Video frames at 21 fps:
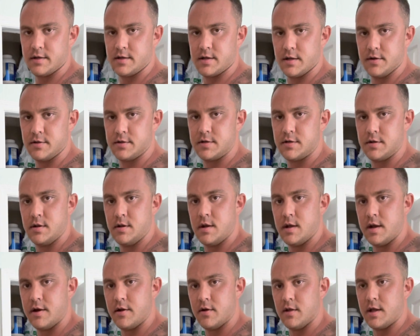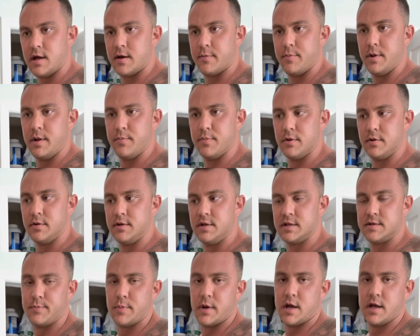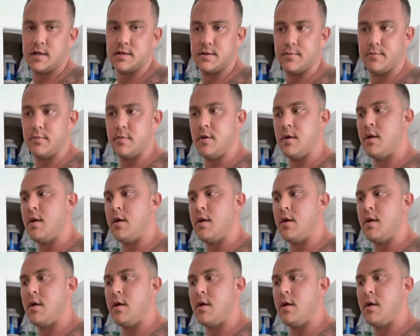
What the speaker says: coach. I know a lot of people despise him,